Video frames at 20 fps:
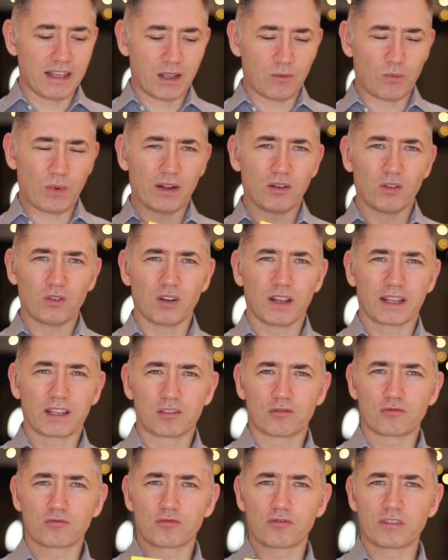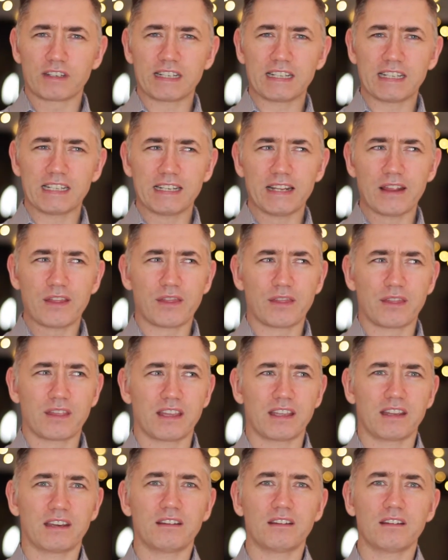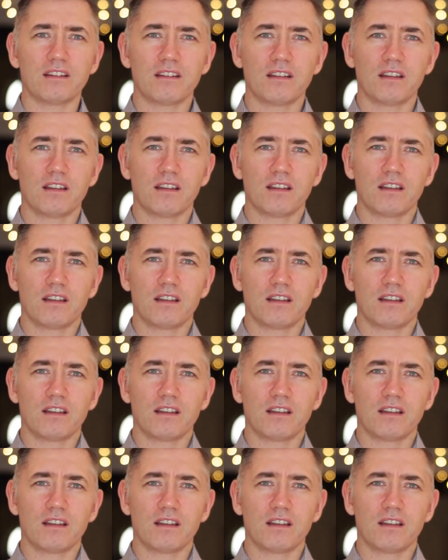It went on like a really thin...